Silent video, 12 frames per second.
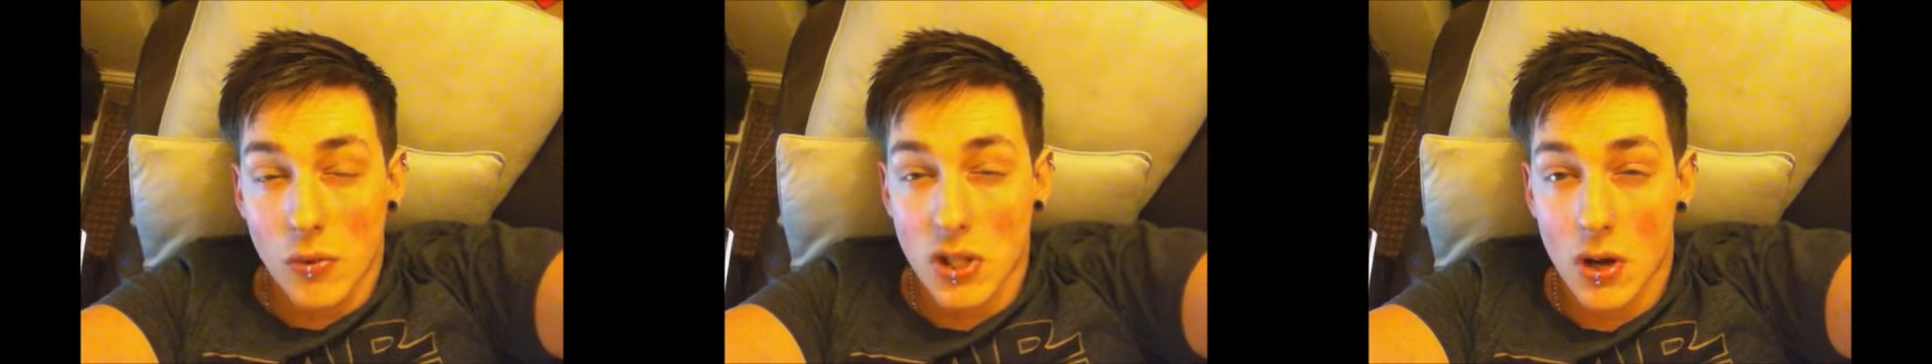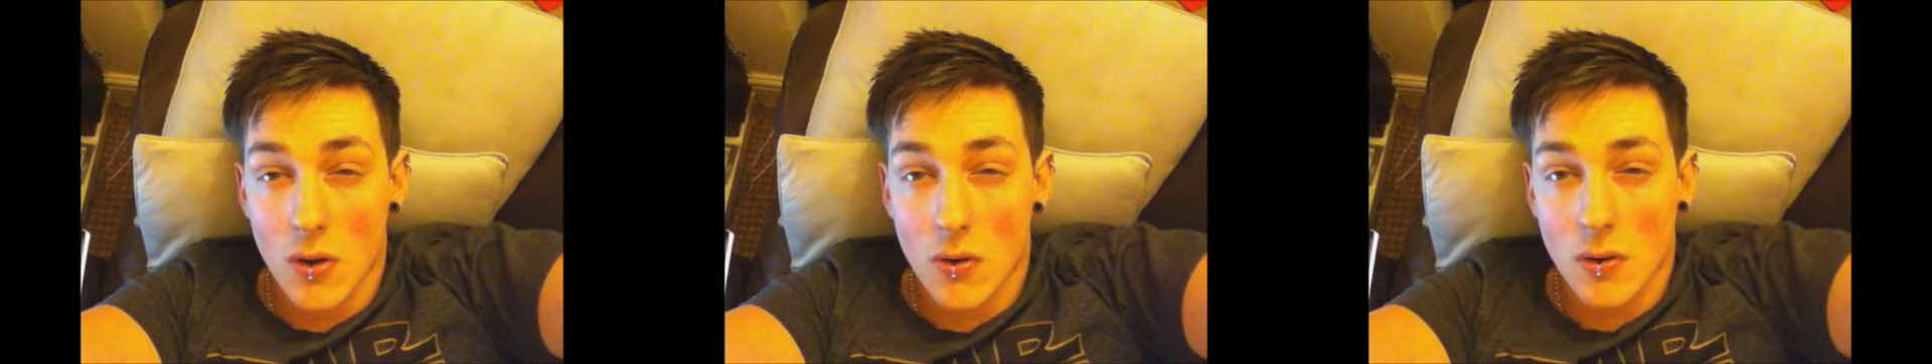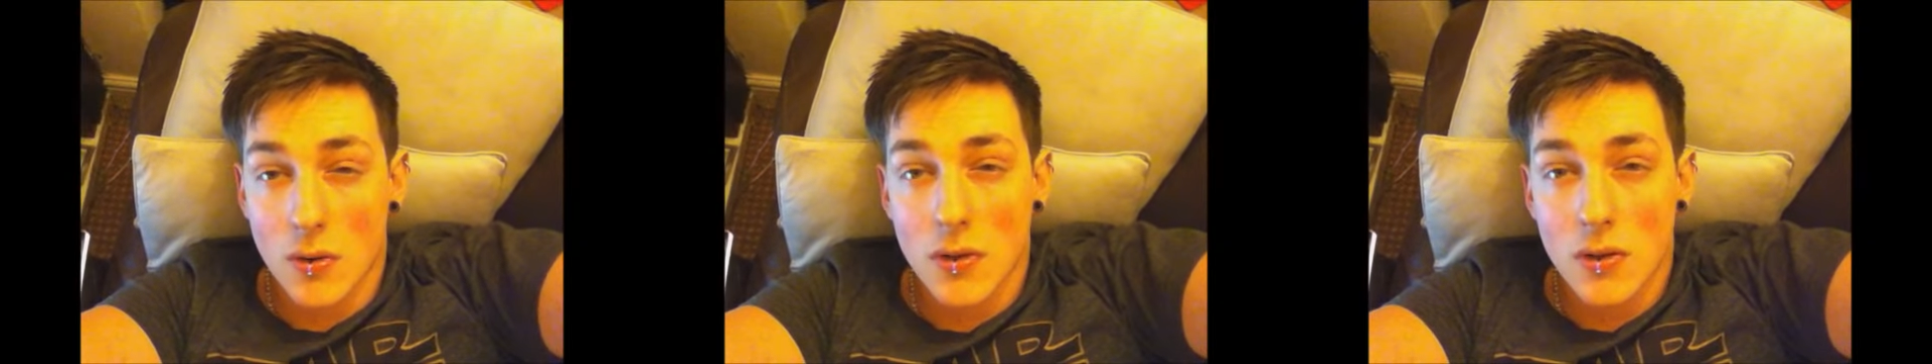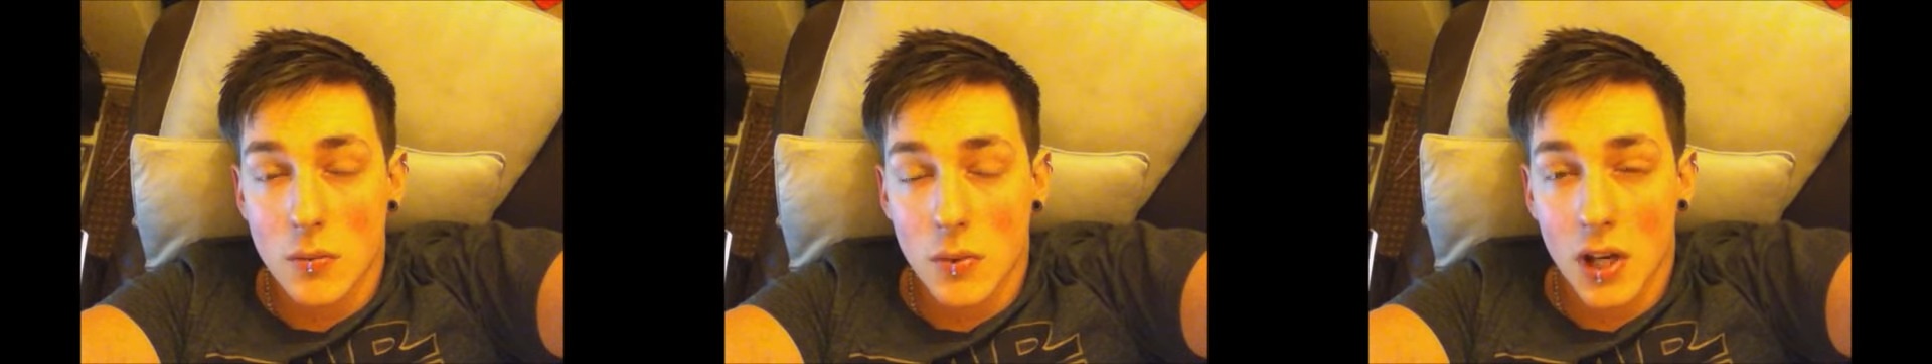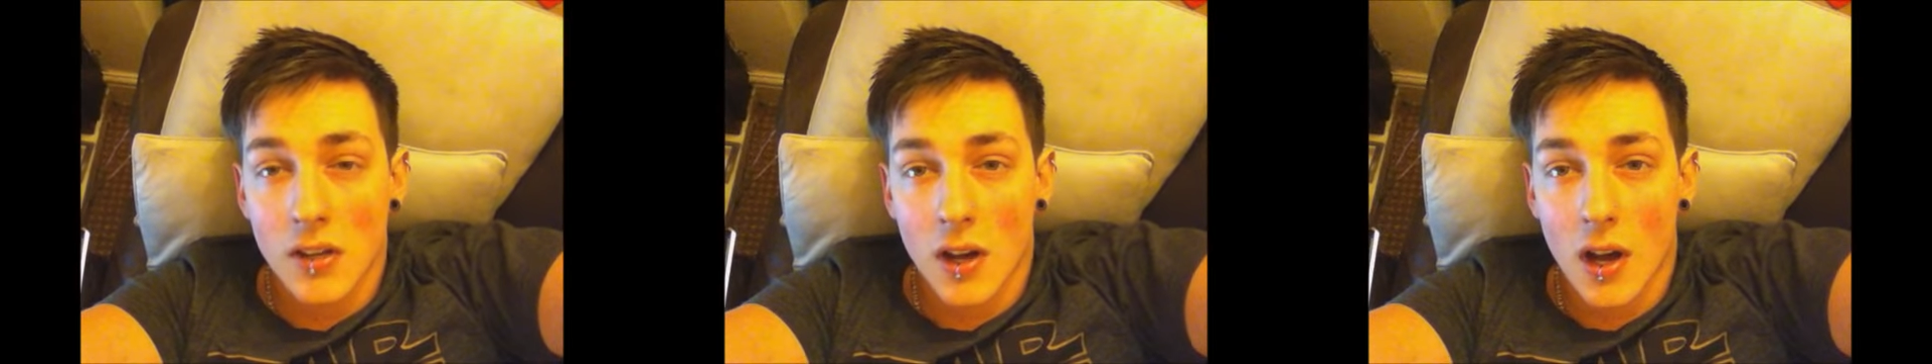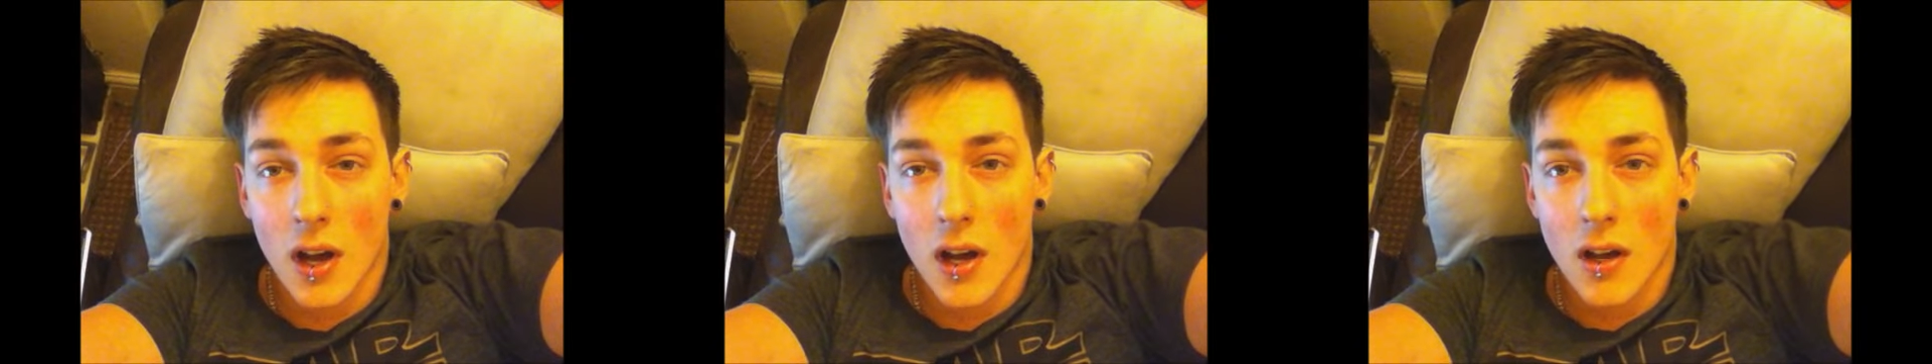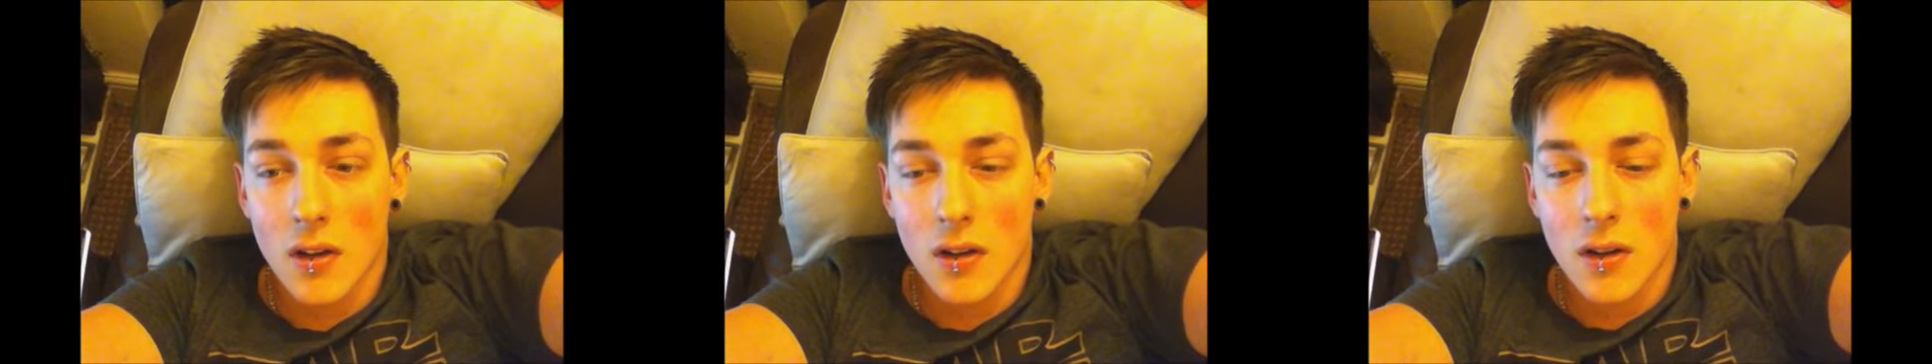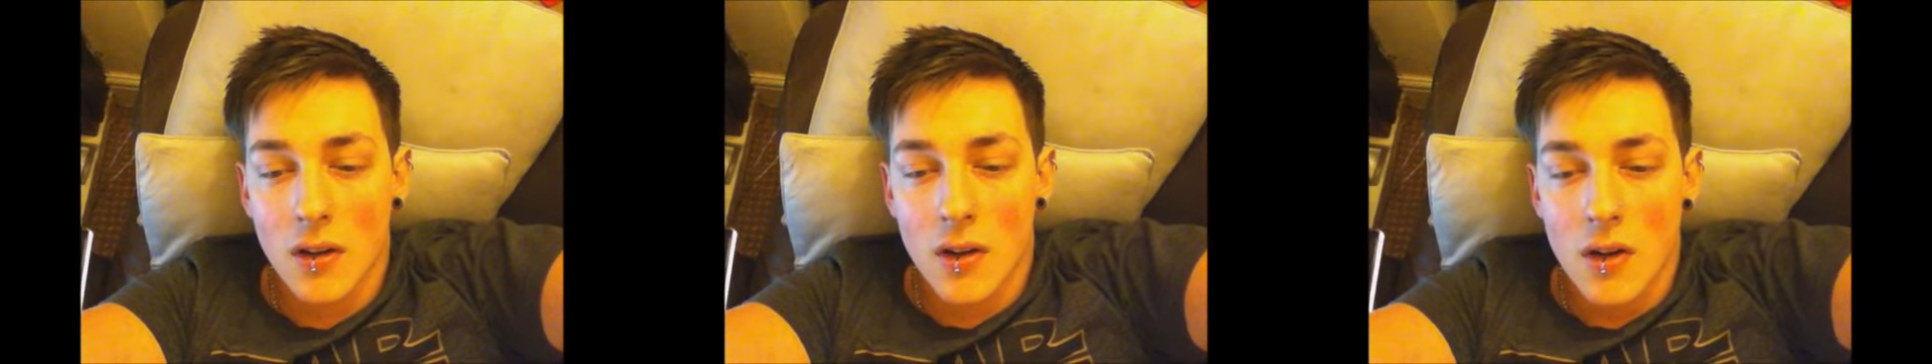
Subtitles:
songs, some guitar